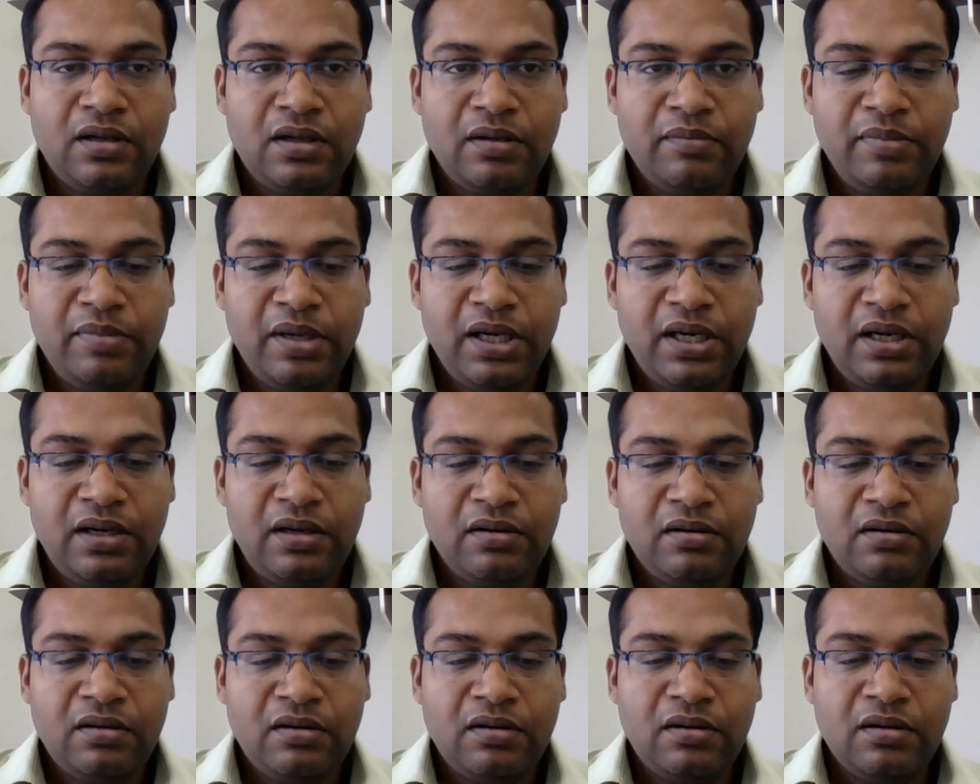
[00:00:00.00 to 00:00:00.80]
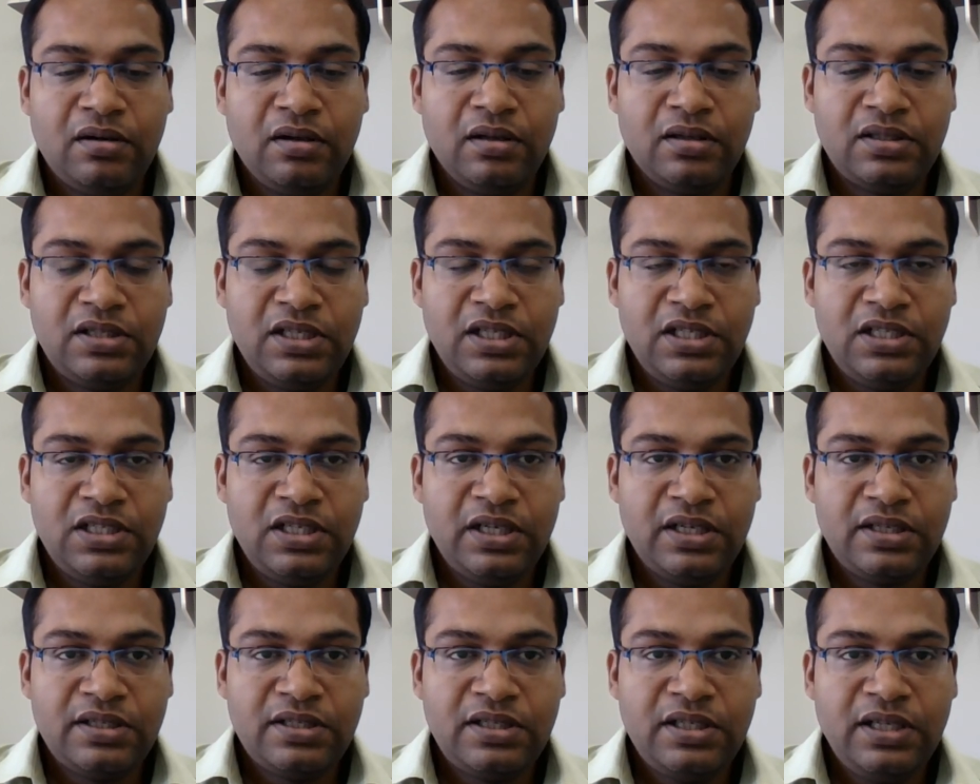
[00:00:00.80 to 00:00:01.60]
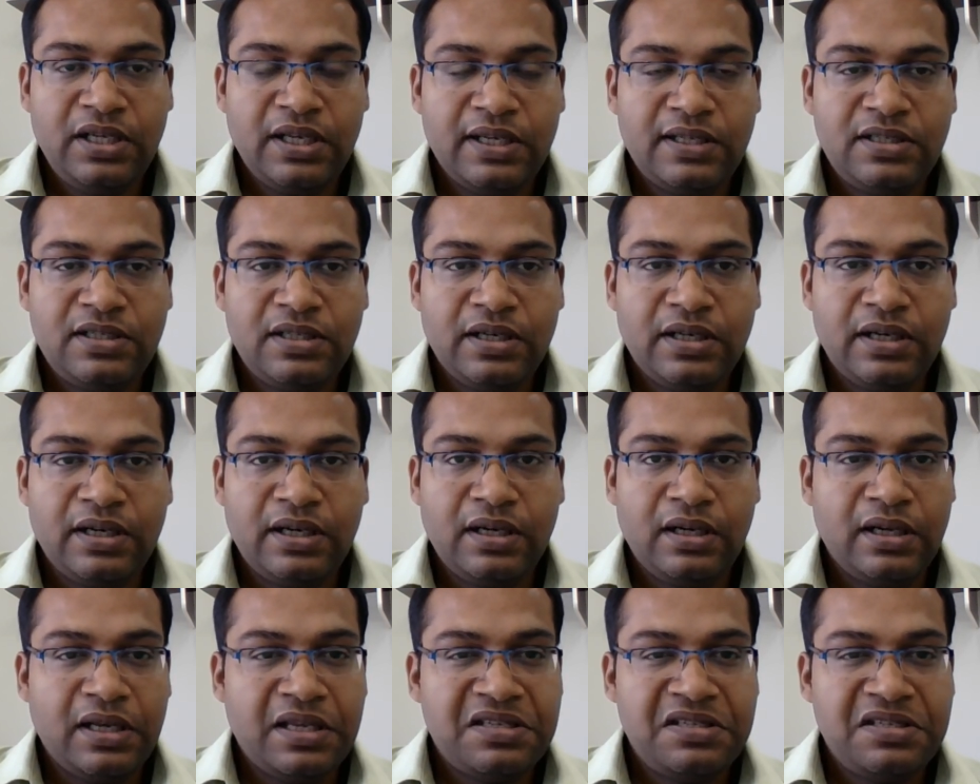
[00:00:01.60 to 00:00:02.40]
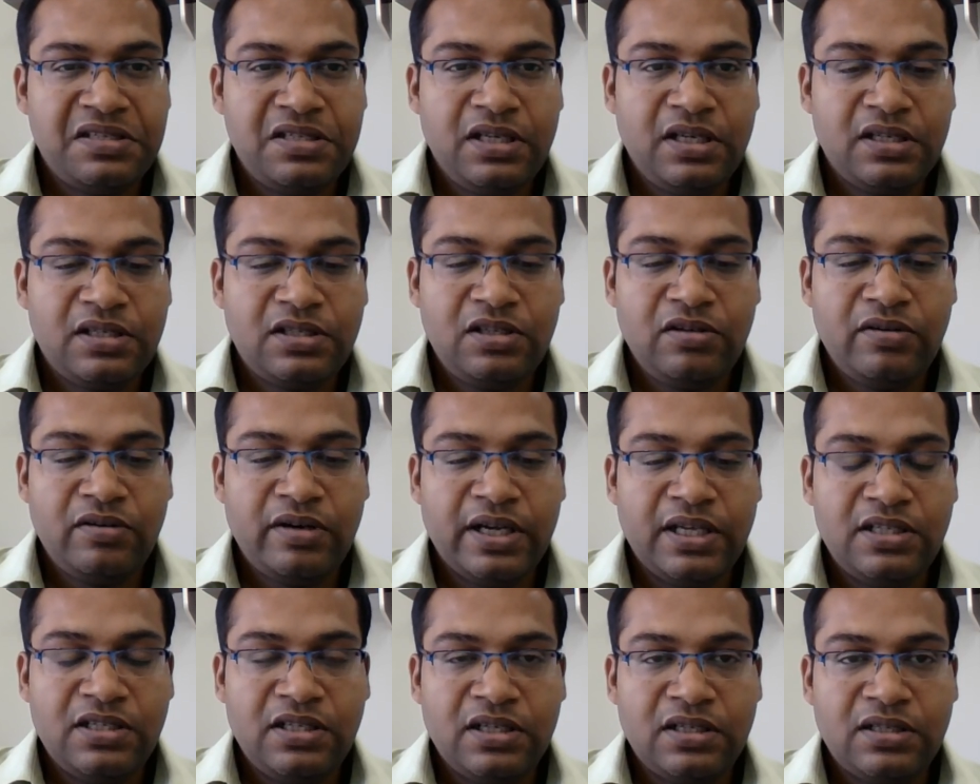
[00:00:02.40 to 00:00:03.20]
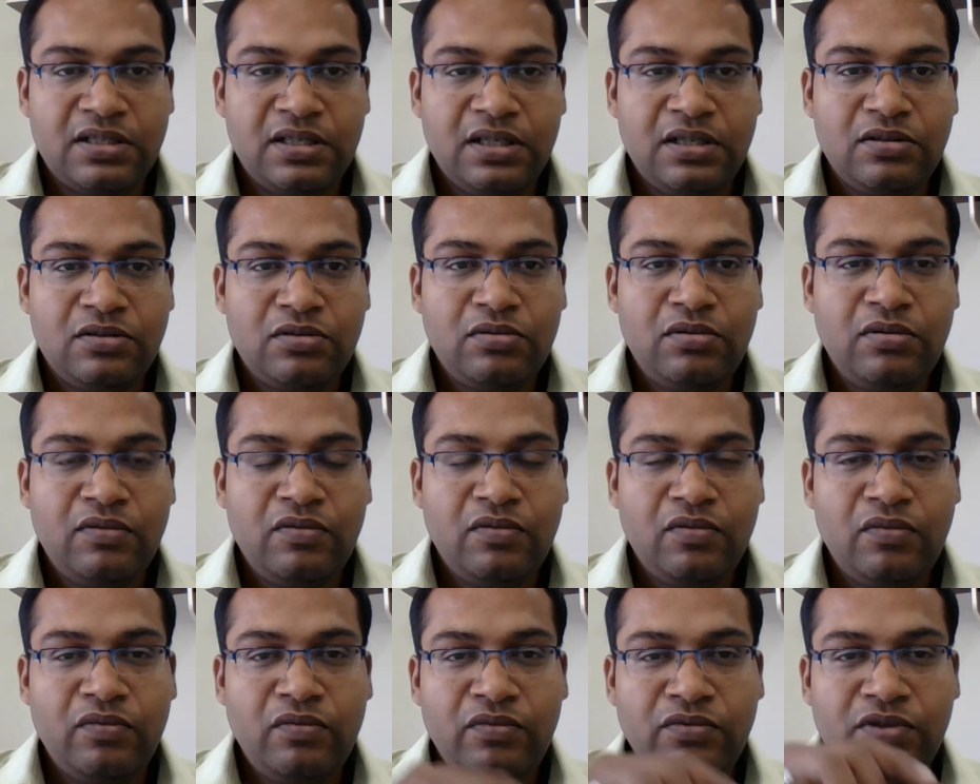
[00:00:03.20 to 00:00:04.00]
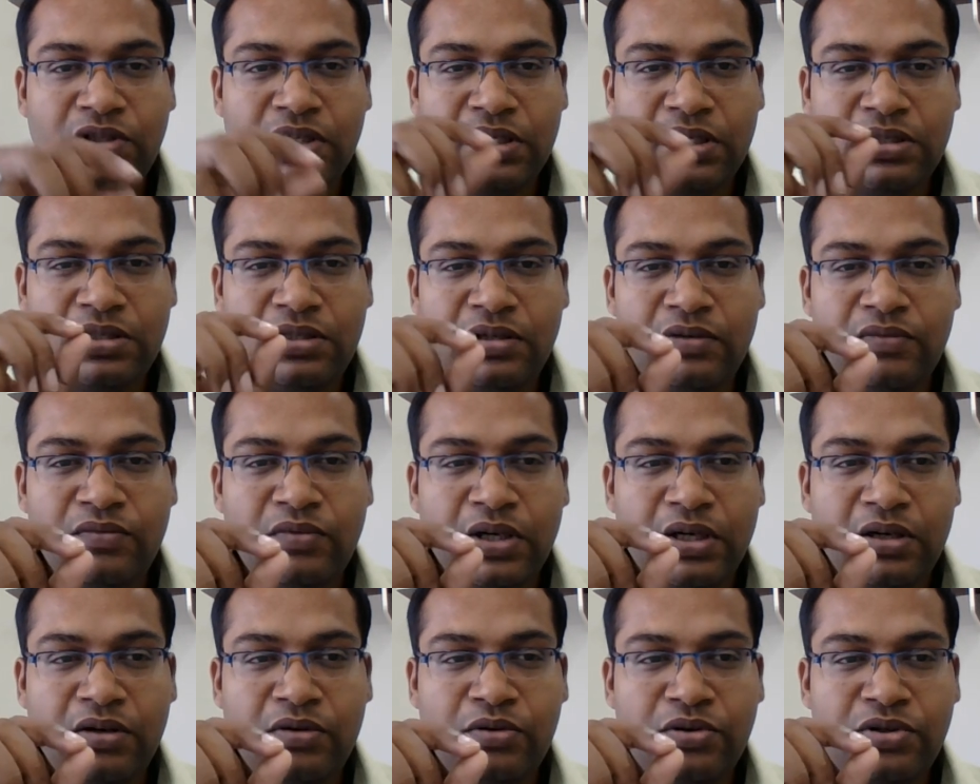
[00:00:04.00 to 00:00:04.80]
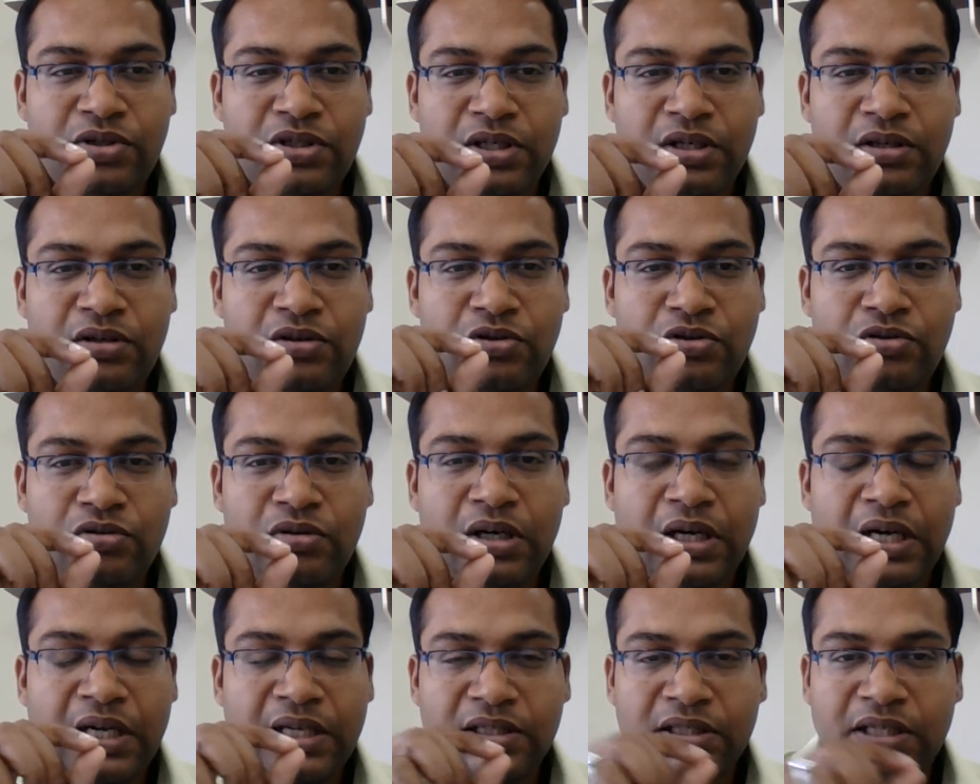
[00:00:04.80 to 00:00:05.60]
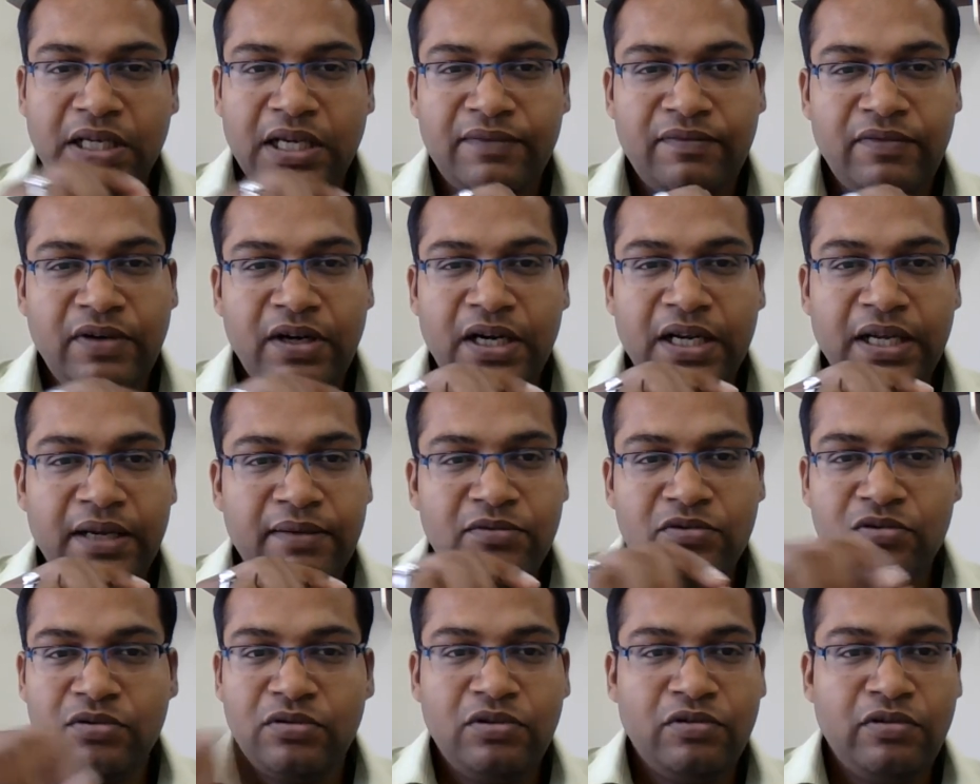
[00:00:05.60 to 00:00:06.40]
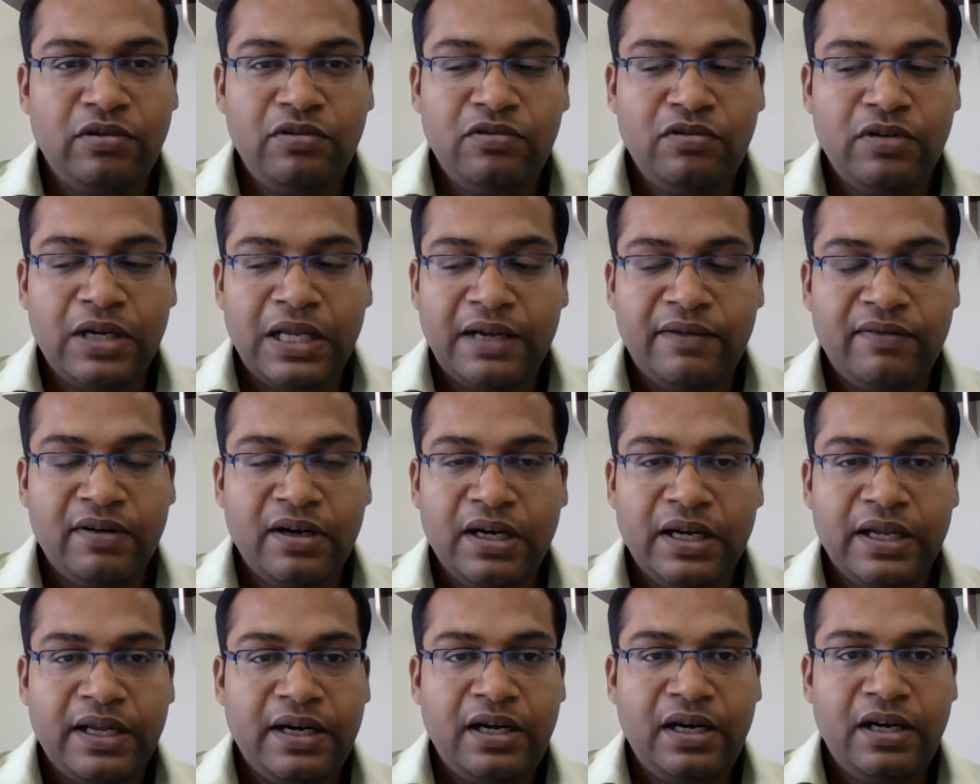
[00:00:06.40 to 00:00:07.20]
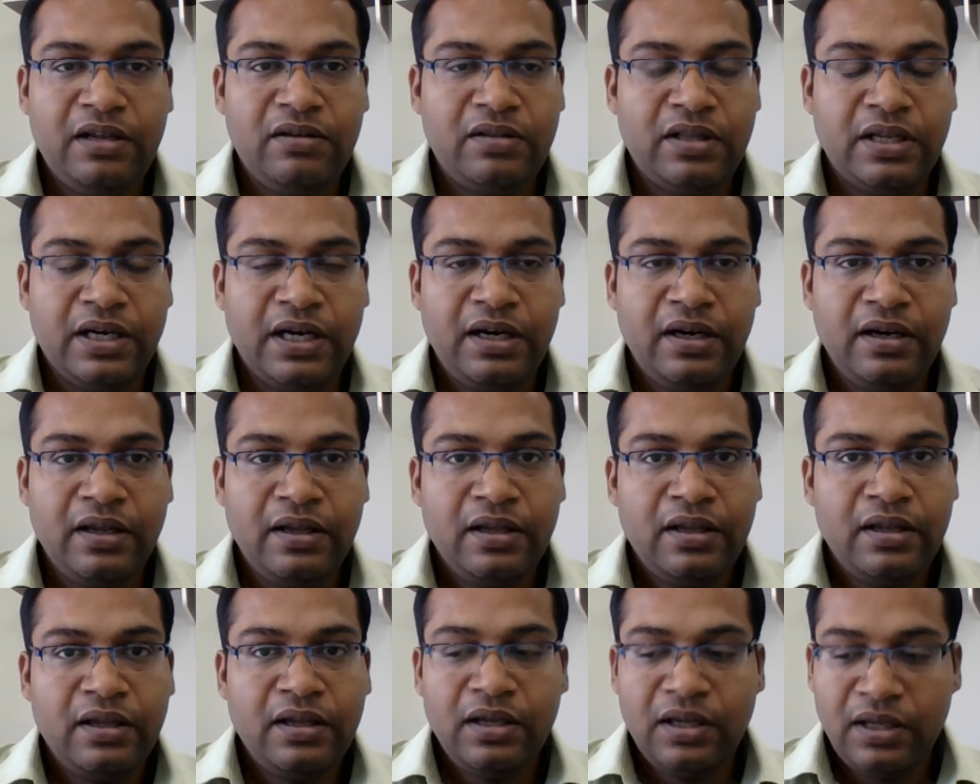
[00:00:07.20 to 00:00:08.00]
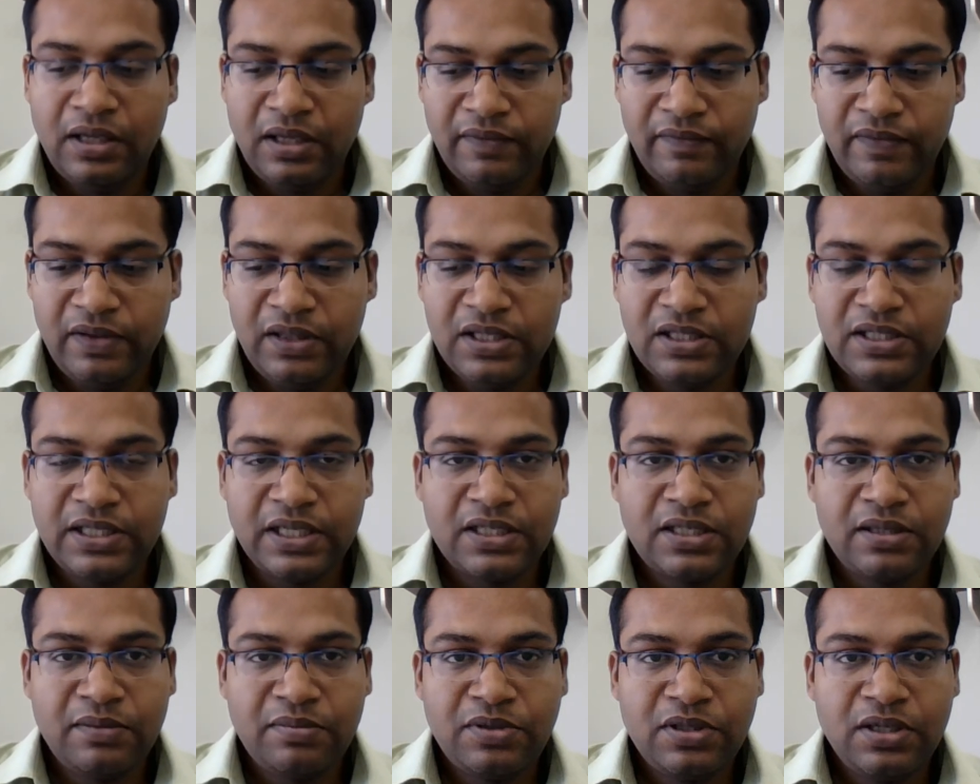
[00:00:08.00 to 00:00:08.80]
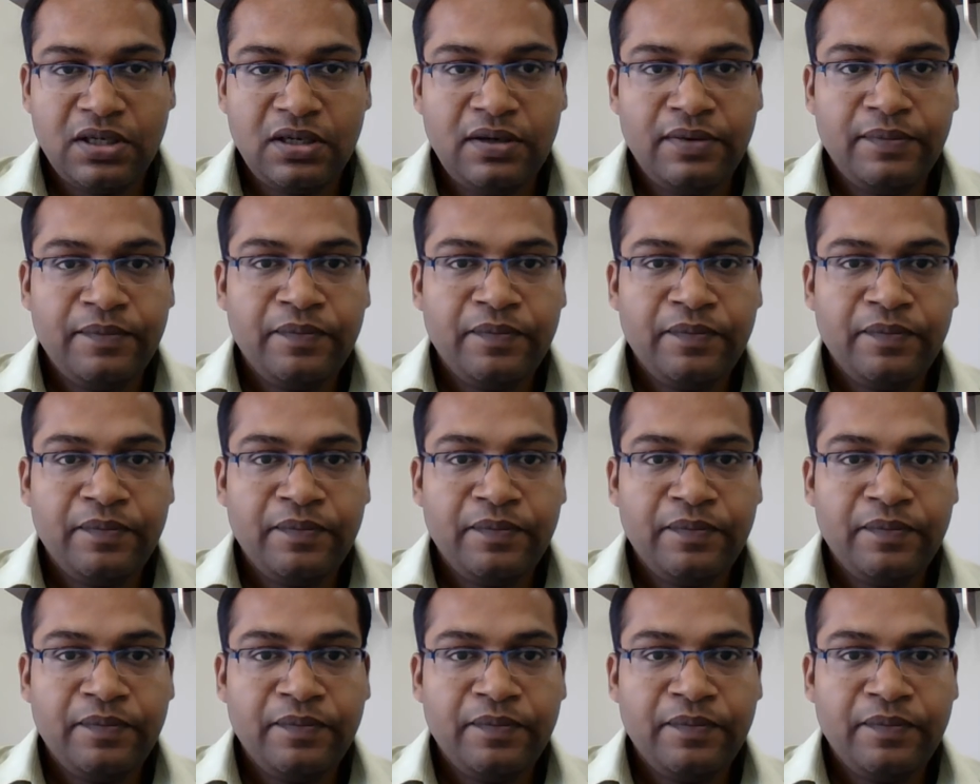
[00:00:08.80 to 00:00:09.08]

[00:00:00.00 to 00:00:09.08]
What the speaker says: be it CGST, SGST or IGST. So just one question you should ask every time, so you will have a clarity on that with this exception,